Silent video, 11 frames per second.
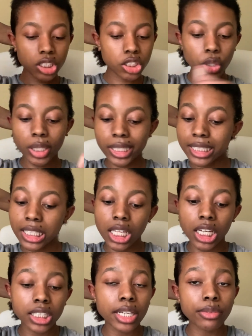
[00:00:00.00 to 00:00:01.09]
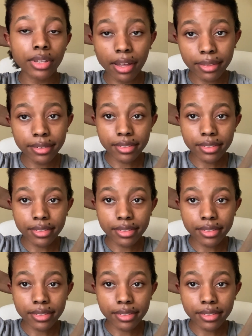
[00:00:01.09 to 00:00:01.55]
So let's slick down the other